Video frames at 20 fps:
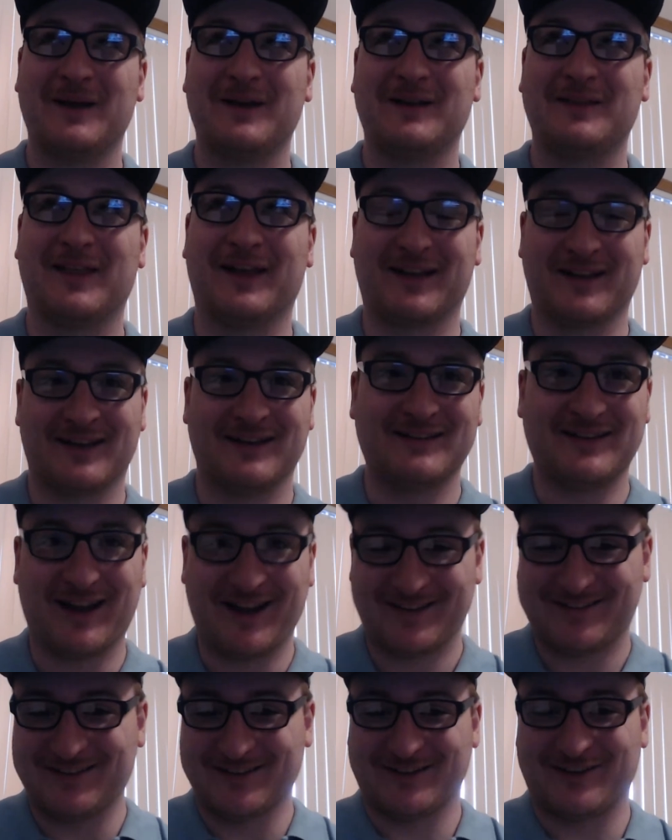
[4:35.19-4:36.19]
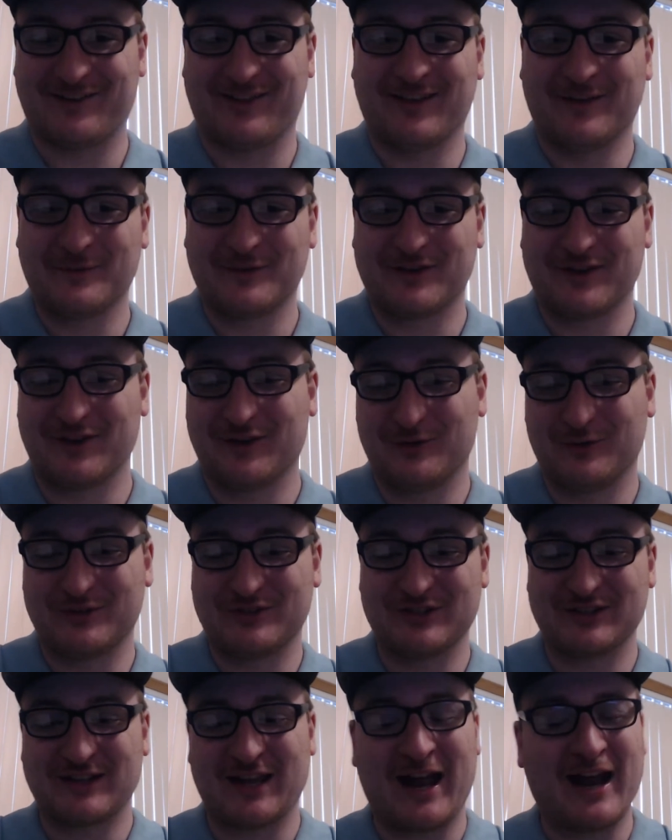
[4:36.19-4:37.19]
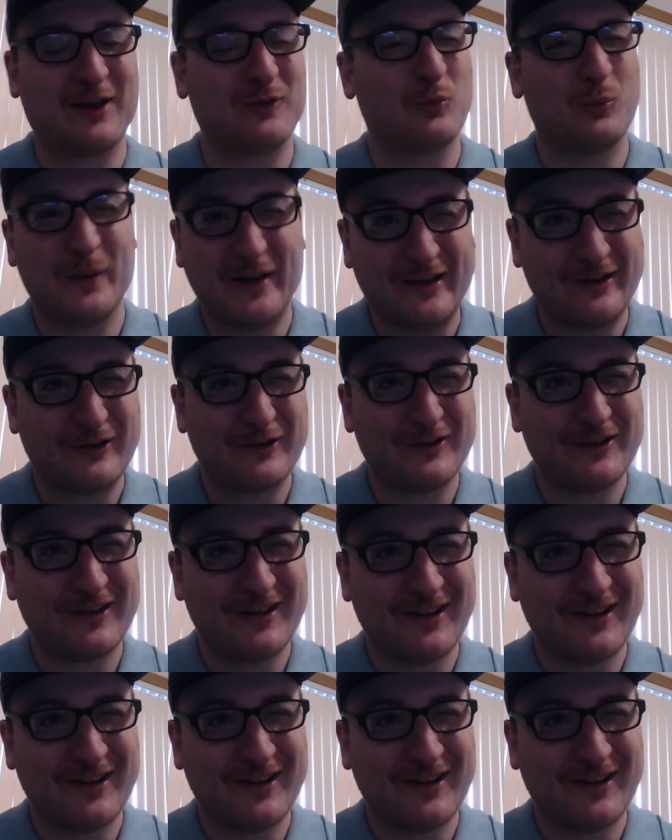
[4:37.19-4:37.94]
that connects it to the MCU, which is kind of weird.